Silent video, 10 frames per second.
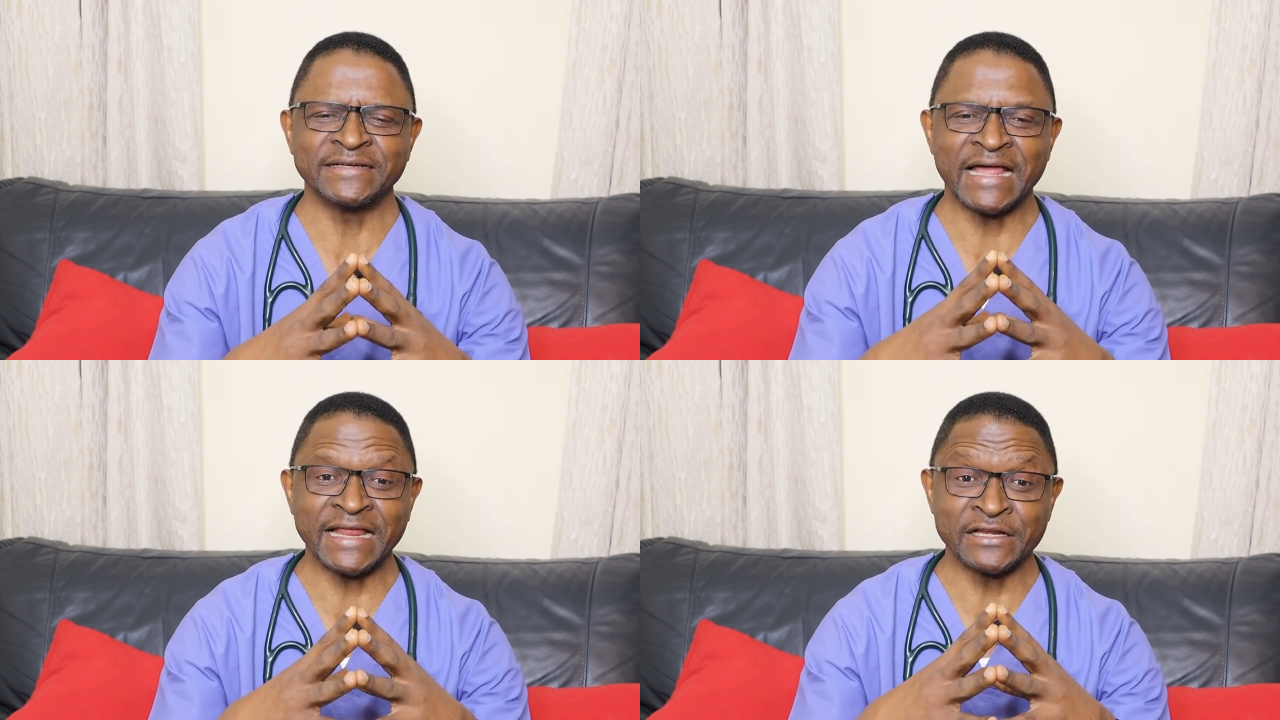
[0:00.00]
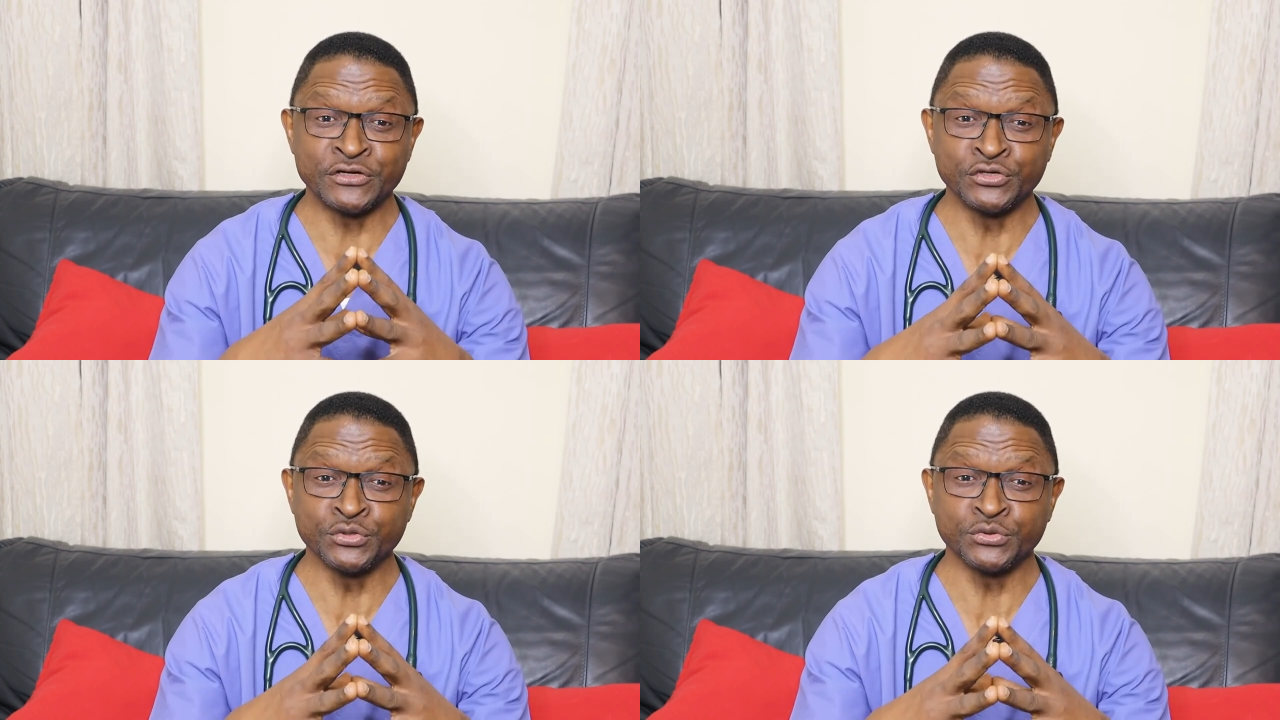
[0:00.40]
that
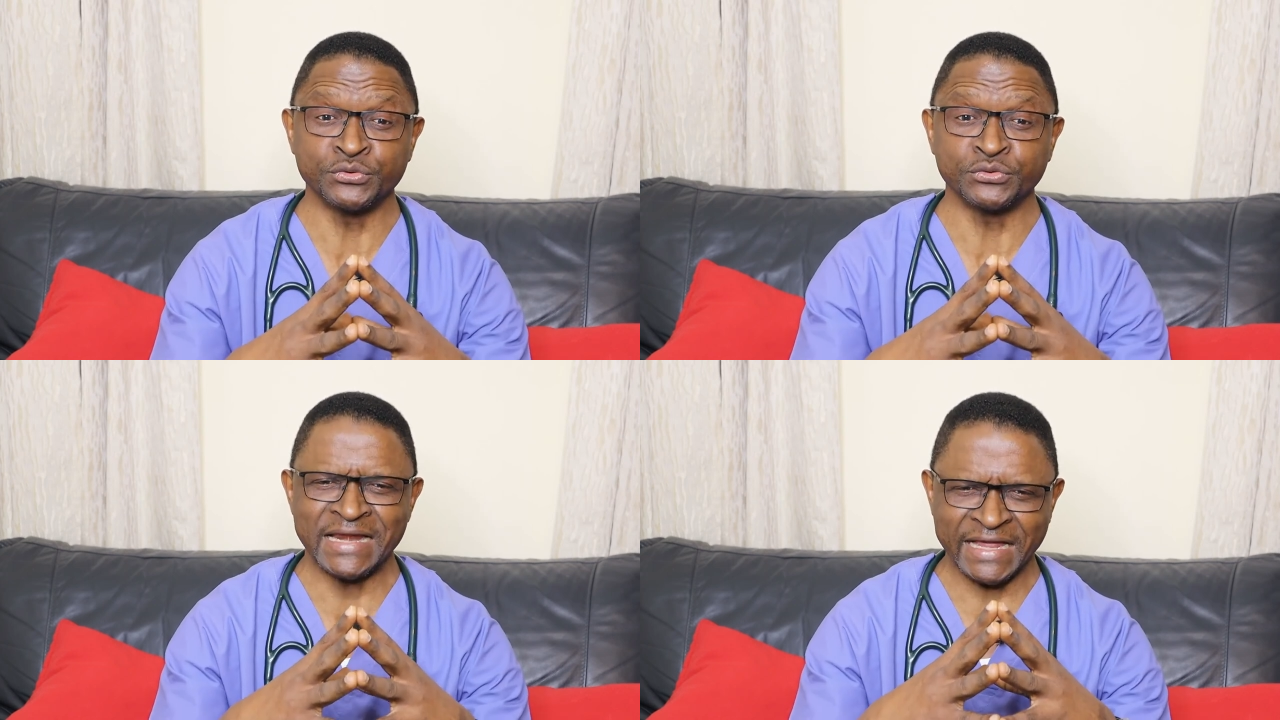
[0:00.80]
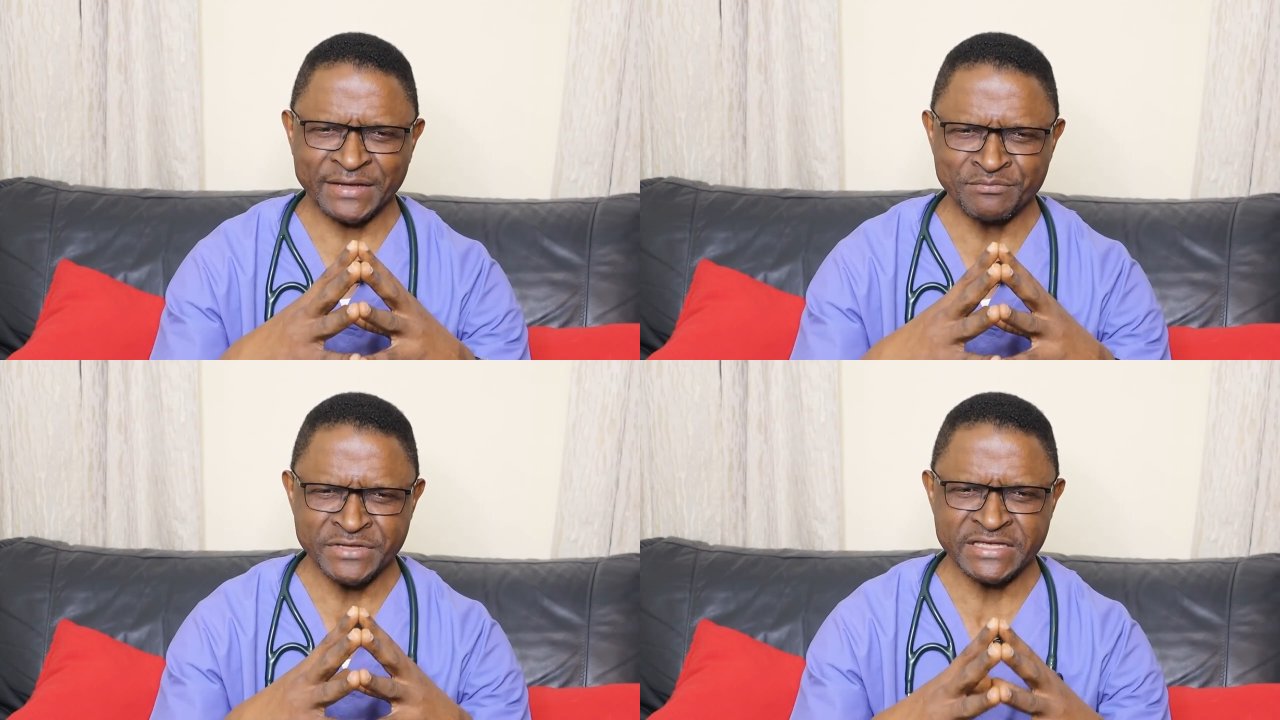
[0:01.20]
you,
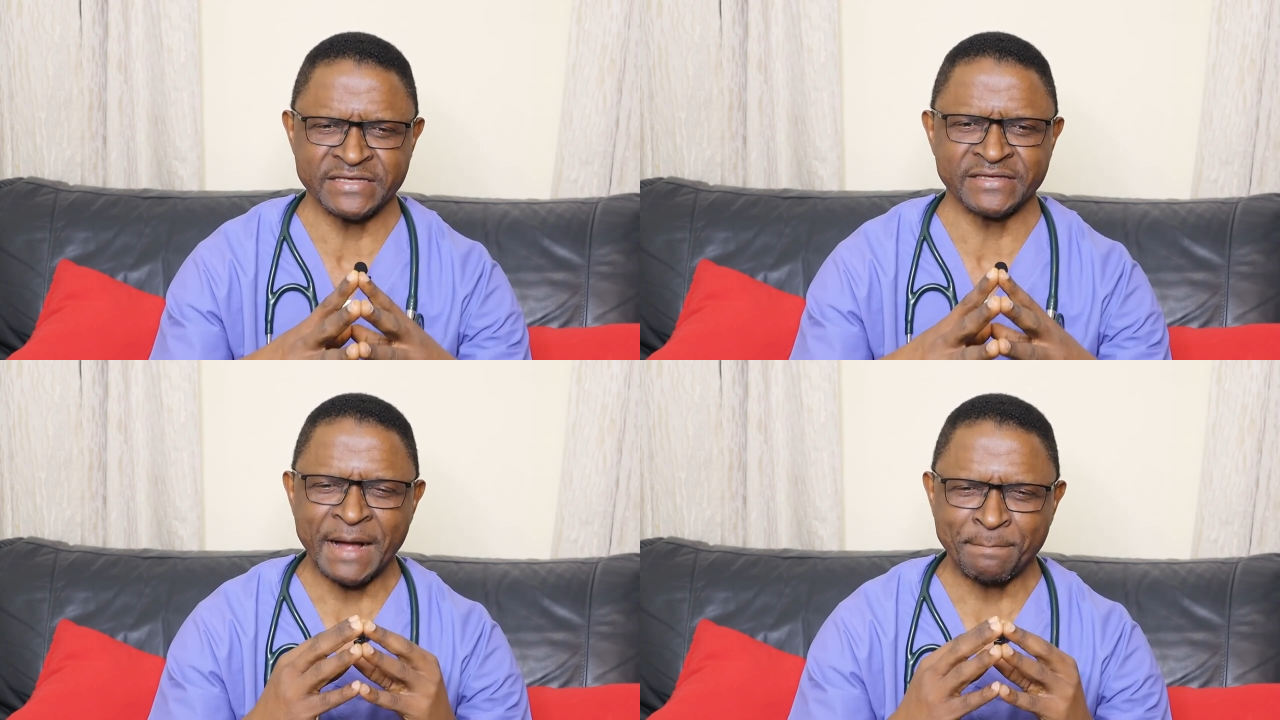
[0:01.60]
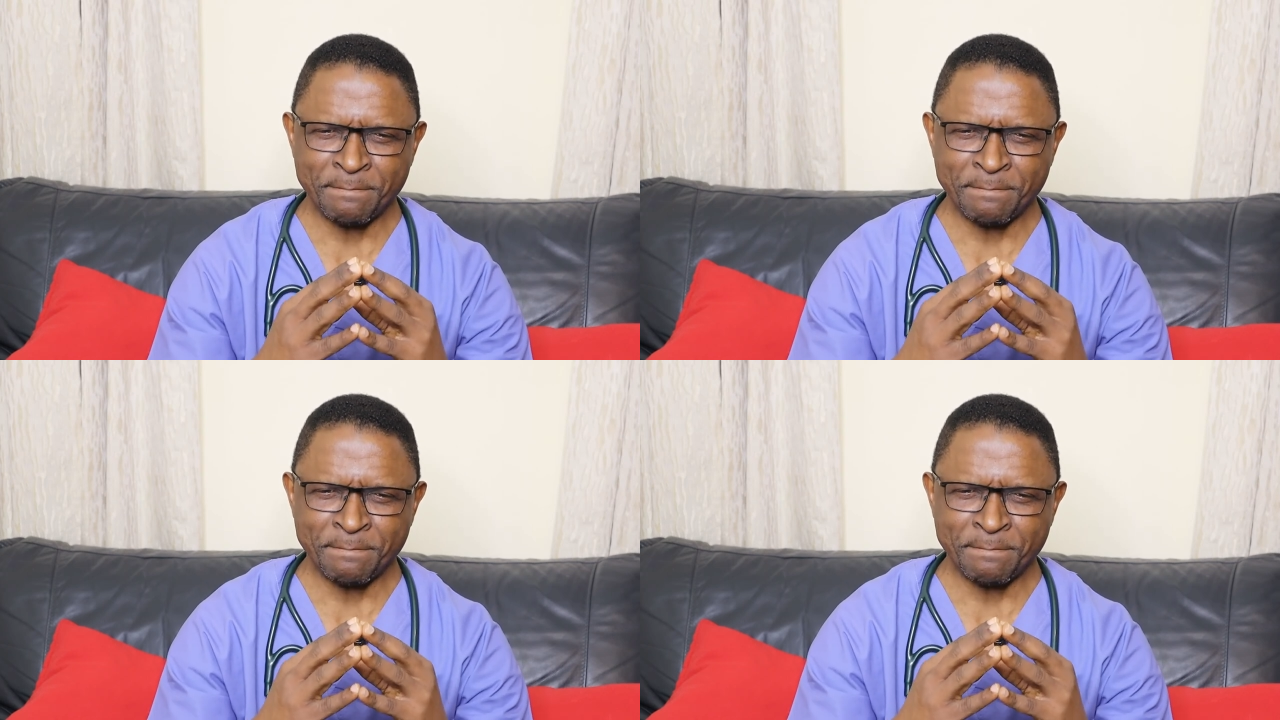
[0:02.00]
like me, are